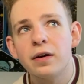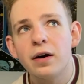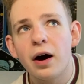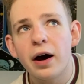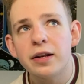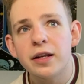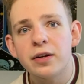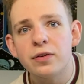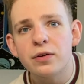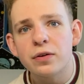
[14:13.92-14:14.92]
I
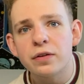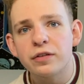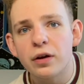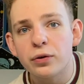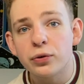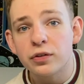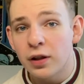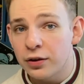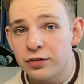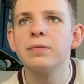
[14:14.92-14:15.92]
did on the CERT course
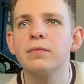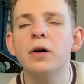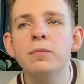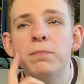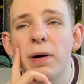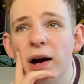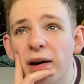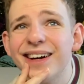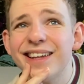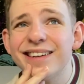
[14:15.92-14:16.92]
last year. Oh, bugger.
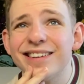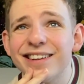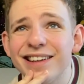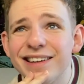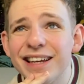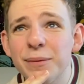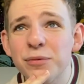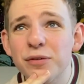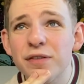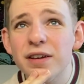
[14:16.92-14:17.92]
I didn't say the names
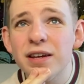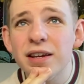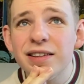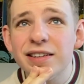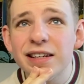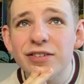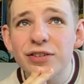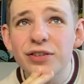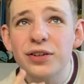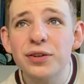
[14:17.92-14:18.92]
of the
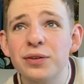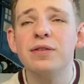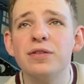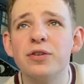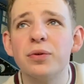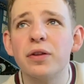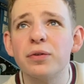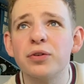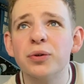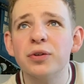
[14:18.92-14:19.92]
teachers who do all of those
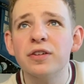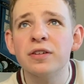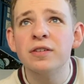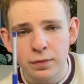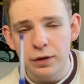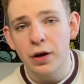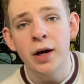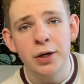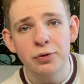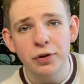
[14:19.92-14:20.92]
courses. The
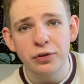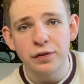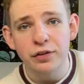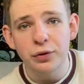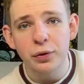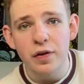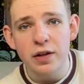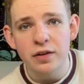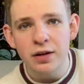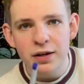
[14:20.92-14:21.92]
guy who runs physical
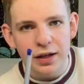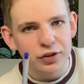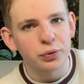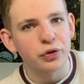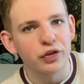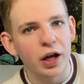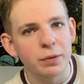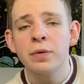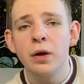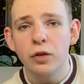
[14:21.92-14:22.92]
theatre is called
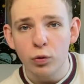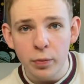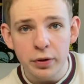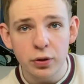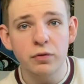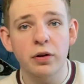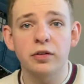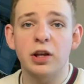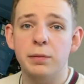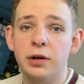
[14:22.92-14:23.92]
Simon. The woman who runs
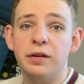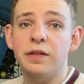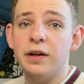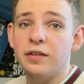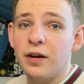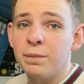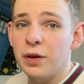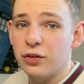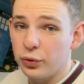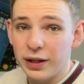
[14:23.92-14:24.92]
community theatre
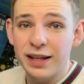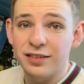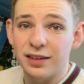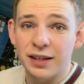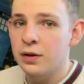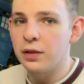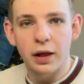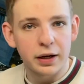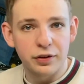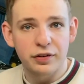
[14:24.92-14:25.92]
is called Ainsley.
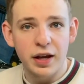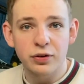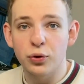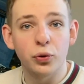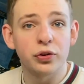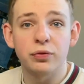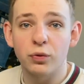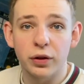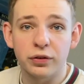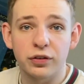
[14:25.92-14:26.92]
Like I said, Gordon
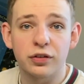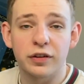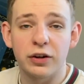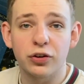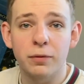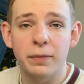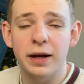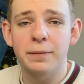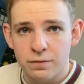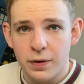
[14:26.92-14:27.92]
runs stage
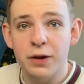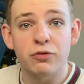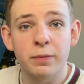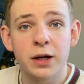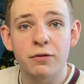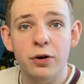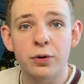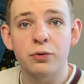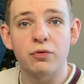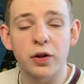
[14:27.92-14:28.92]
combat, and Ramiro
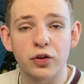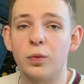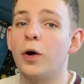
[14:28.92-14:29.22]
runs world